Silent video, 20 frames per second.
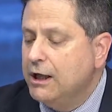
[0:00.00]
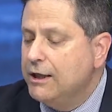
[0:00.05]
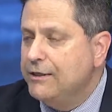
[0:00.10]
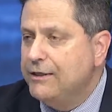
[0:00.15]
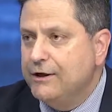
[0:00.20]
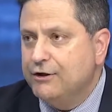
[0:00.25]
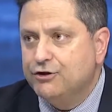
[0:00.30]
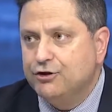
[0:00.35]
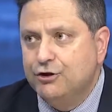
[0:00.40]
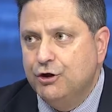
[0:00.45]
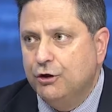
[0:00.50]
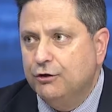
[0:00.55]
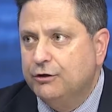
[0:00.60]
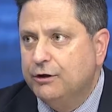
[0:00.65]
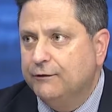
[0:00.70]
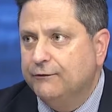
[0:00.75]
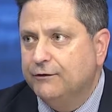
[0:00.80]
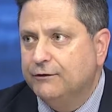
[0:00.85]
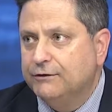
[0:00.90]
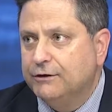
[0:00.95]
That's no
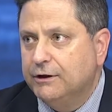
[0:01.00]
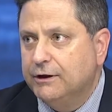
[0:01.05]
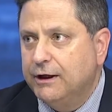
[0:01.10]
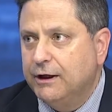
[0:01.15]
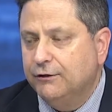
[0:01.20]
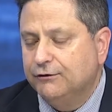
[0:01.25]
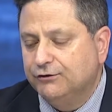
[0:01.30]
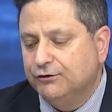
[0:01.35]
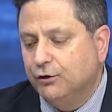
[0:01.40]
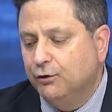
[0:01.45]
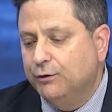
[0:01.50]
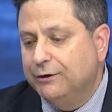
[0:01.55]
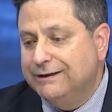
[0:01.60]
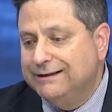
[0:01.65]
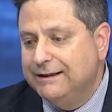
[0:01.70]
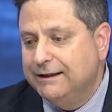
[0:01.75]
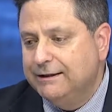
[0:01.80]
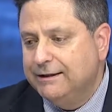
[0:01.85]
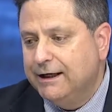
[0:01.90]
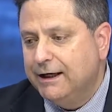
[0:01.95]
different than now. So we
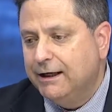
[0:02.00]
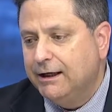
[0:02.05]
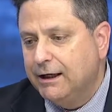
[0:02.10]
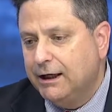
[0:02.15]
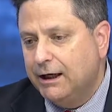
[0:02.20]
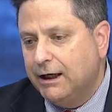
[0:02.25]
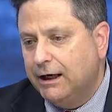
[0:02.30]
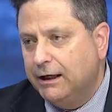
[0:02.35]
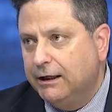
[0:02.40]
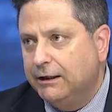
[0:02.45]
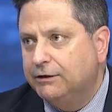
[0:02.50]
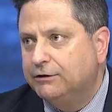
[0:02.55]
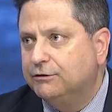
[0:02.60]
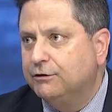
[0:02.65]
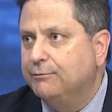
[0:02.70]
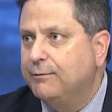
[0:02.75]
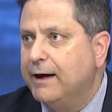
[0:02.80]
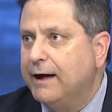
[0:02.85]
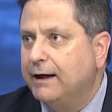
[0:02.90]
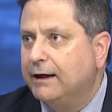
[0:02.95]
did that, and it
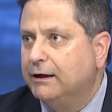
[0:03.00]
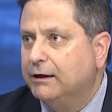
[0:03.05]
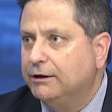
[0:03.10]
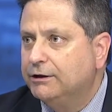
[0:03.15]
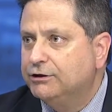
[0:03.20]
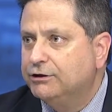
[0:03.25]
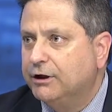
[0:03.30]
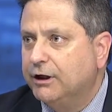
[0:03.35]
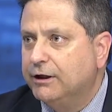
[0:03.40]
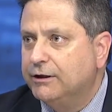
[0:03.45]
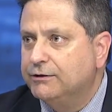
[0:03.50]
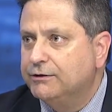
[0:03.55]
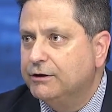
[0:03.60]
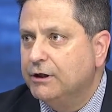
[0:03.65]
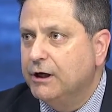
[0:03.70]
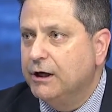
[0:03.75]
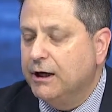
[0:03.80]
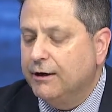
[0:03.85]
dramatically changed.